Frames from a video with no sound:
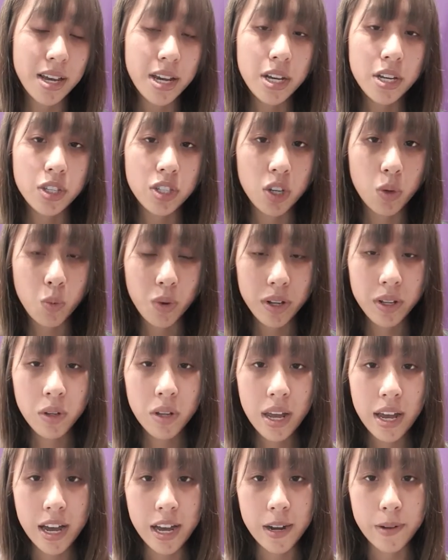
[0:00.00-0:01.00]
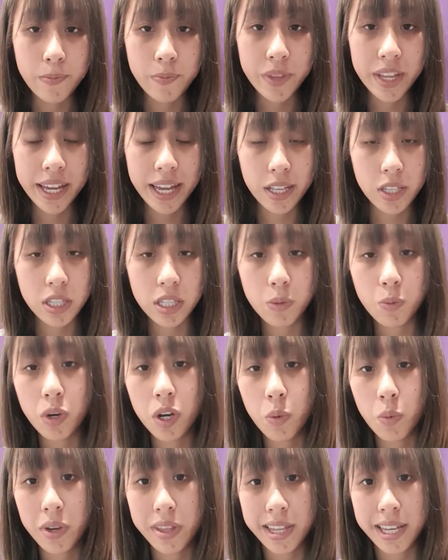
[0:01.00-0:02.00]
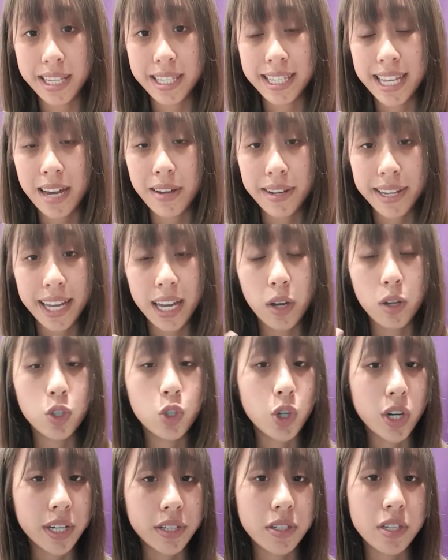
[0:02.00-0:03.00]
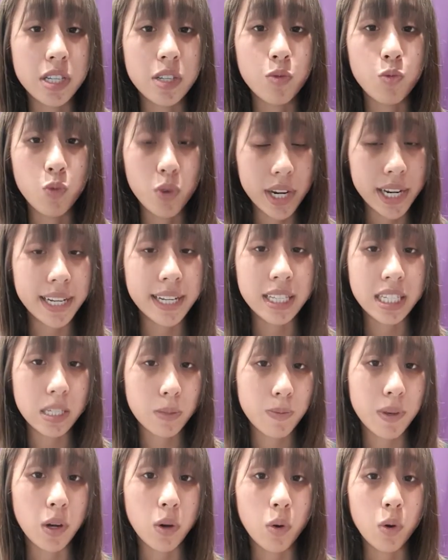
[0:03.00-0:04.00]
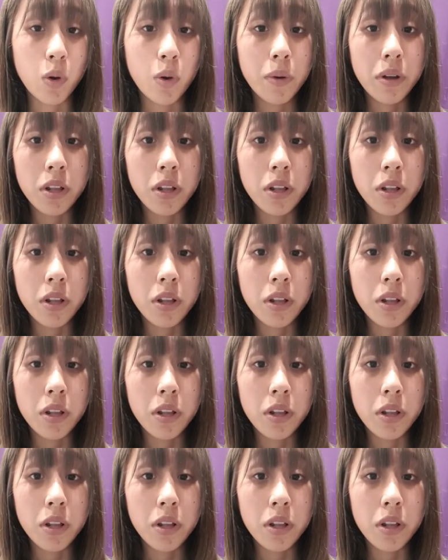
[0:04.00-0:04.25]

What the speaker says: So when they get to the point where they're sounding out or trying to read and spell